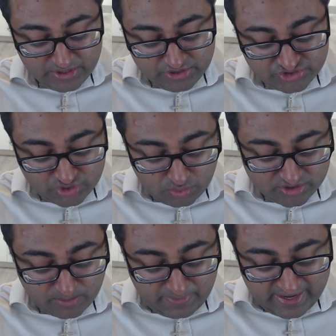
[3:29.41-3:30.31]
So are
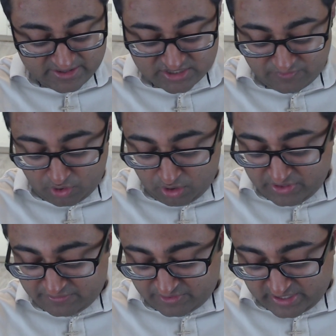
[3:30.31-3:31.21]
the paths of all
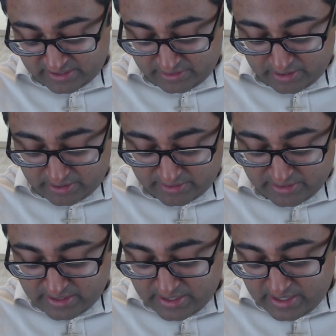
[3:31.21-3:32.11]
that forget God,
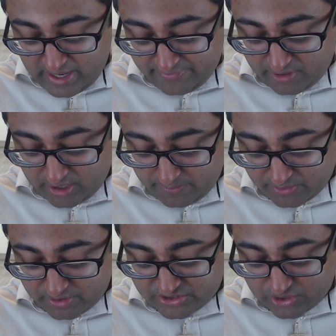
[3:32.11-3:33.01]
and the
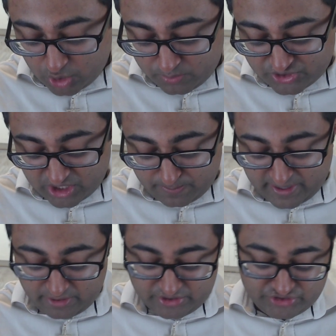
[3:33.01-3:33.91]
hypocrite's hope shall
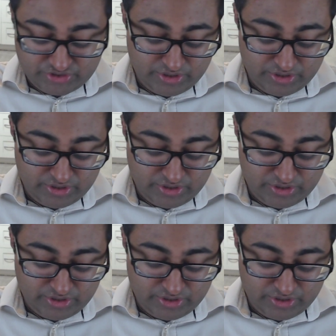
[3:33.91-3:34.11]
perish,